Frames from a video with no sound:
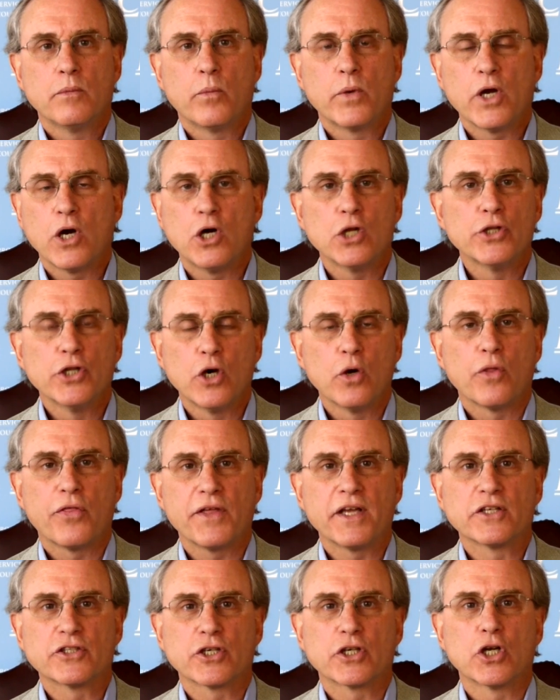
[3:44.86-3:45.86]
We all know
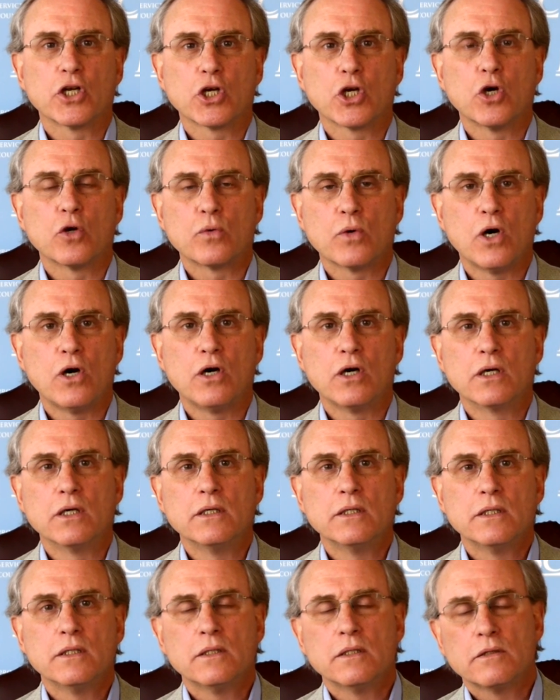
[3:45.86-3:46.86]
things are going to go wrong.
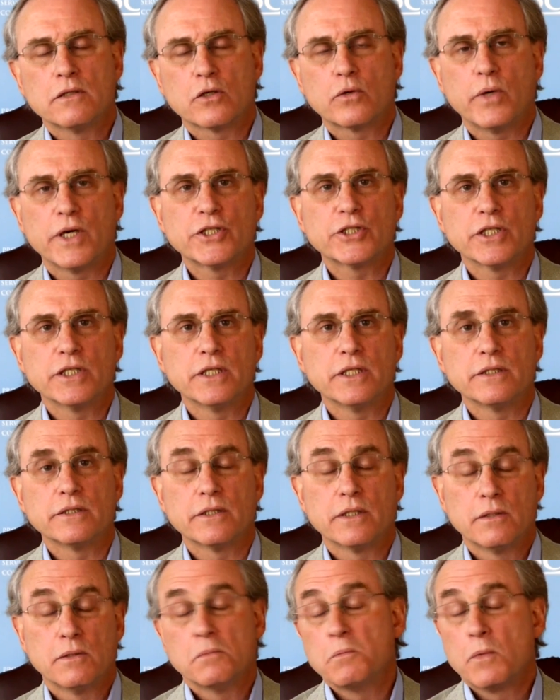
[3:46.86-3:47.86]
The question
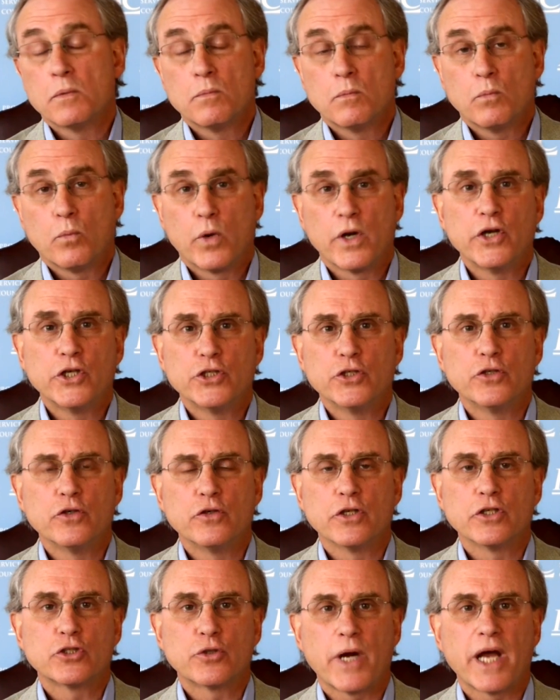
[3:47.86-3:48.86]
is, what did you
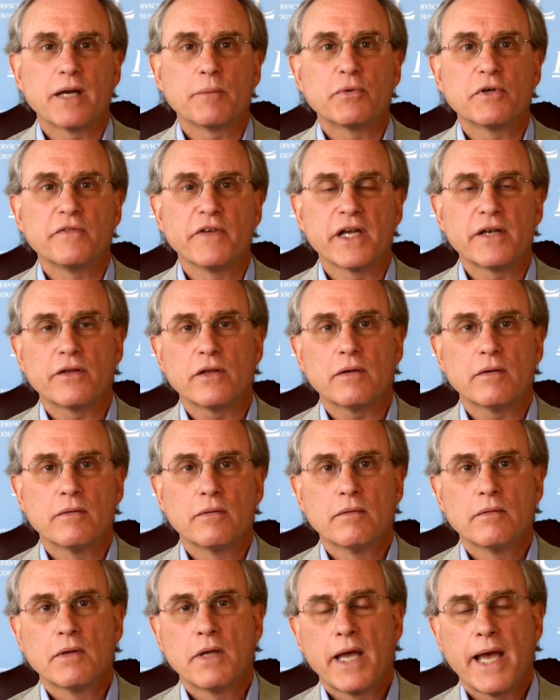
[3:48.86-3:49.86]
do to try to prevent it?
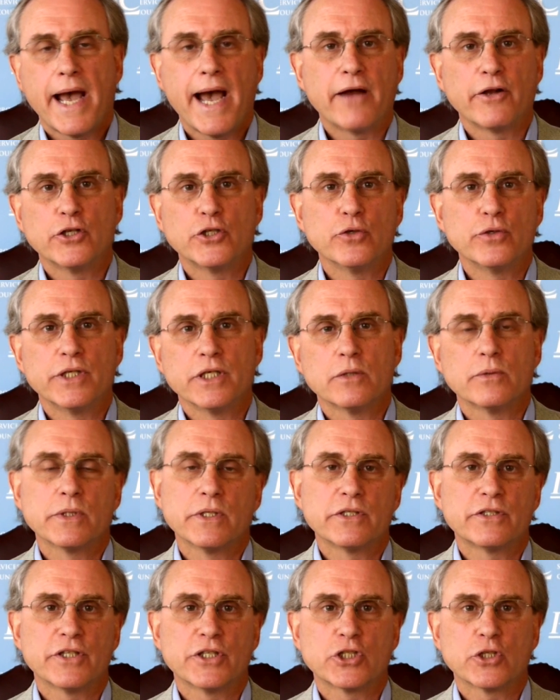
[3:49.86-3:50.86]
How did you deal
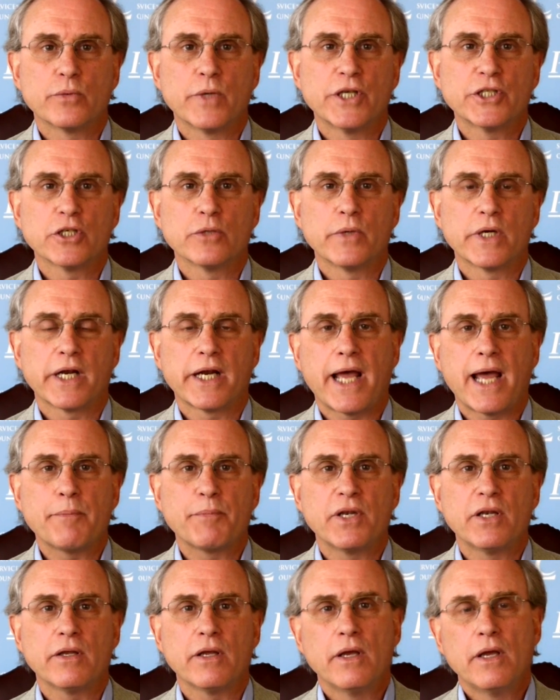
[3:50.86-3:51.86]
with the situation when it
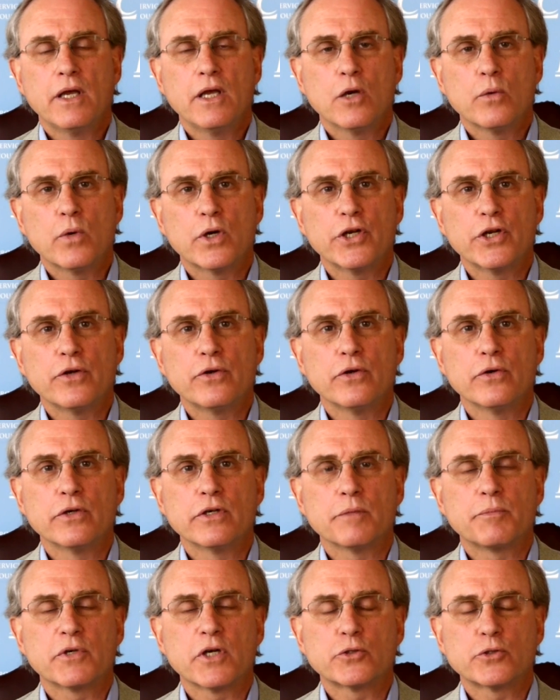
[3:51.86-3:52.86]
happened? And what are you
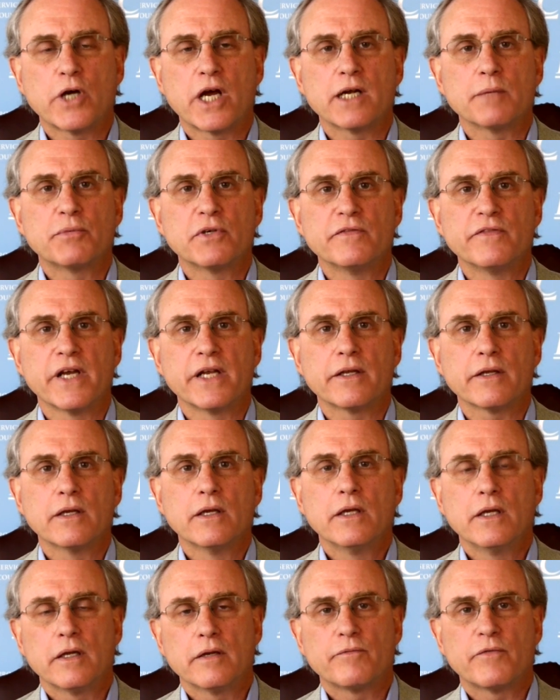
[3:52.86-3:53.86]
doing to try to prevent
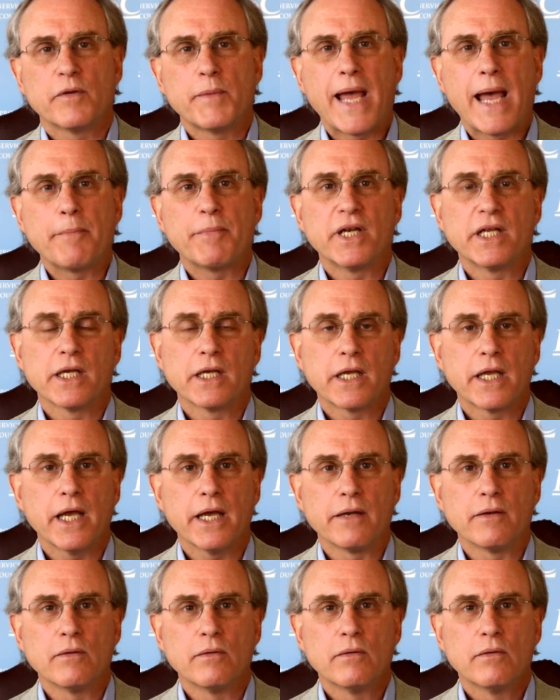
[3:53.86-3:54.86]
it from happening
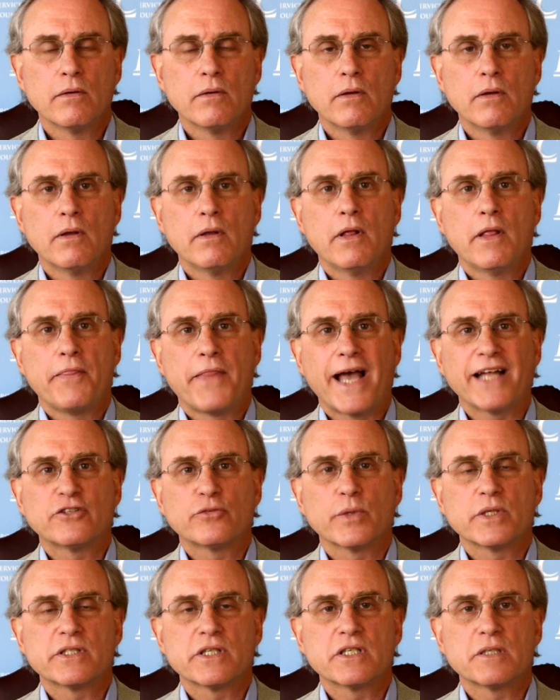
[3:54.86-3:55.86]
again?
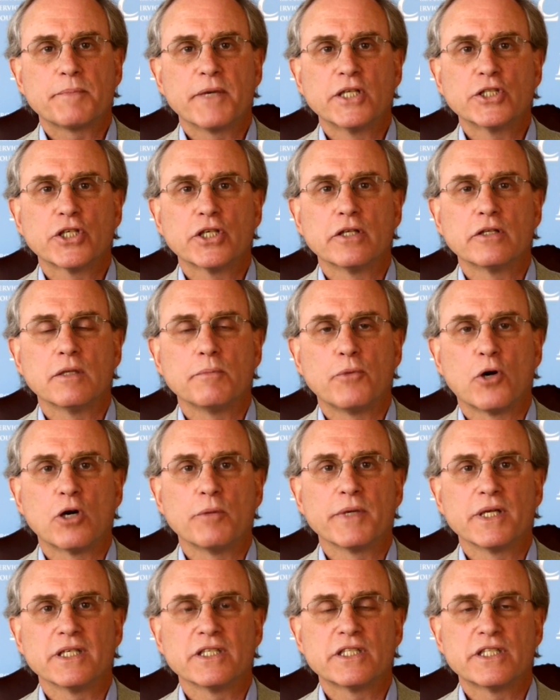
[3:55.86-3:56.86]
That's what suspension and
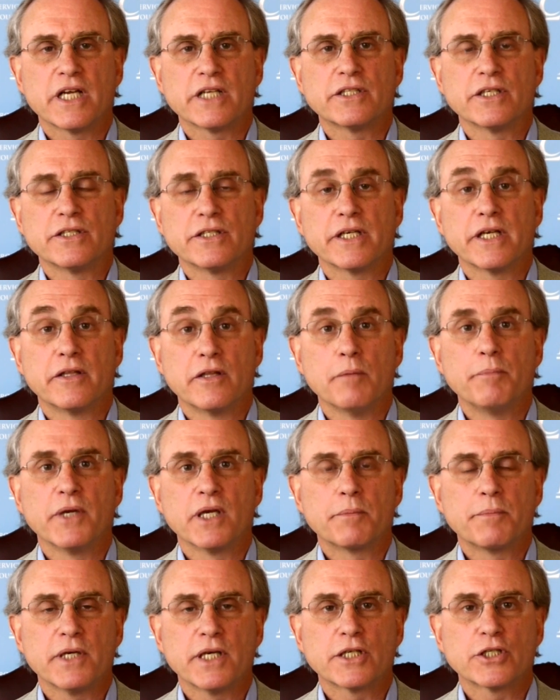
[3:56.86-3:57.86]
debarment assesses in
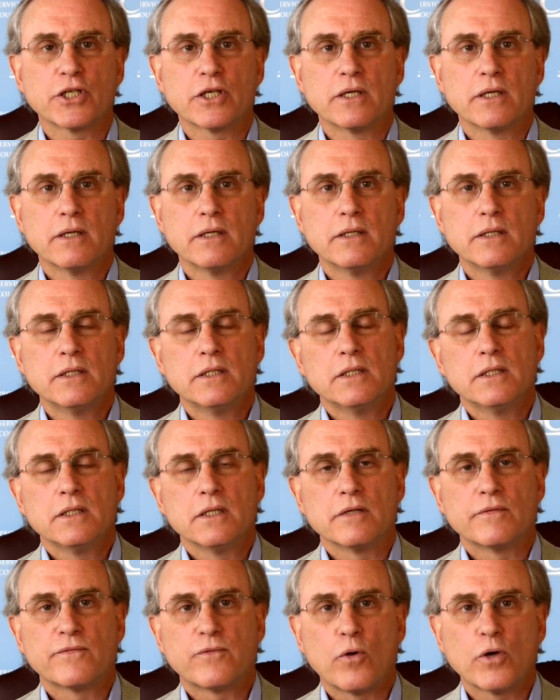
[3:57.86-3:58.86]
the big picture.
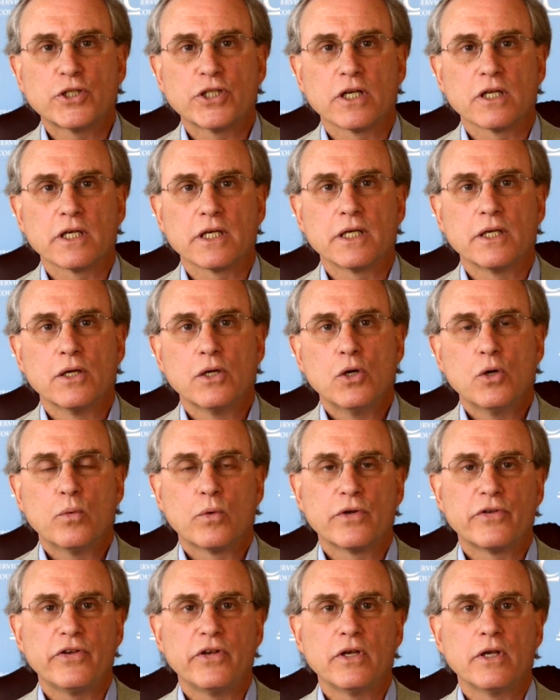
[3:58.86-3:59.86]
Unfortunately,
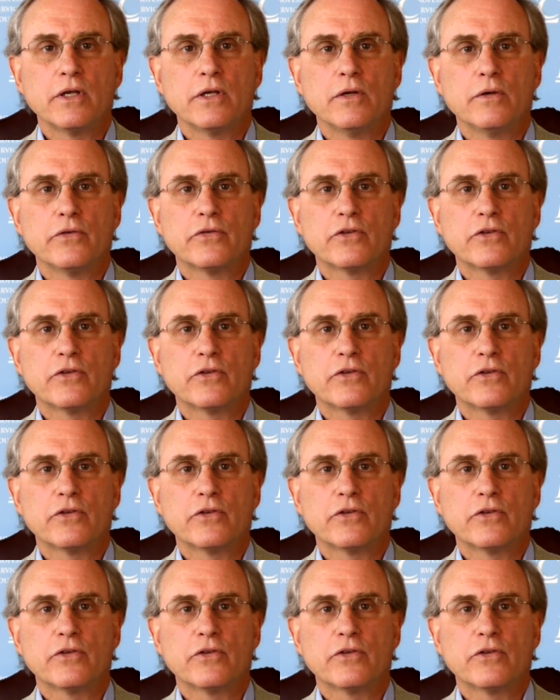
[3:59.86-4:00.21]
we're seeing it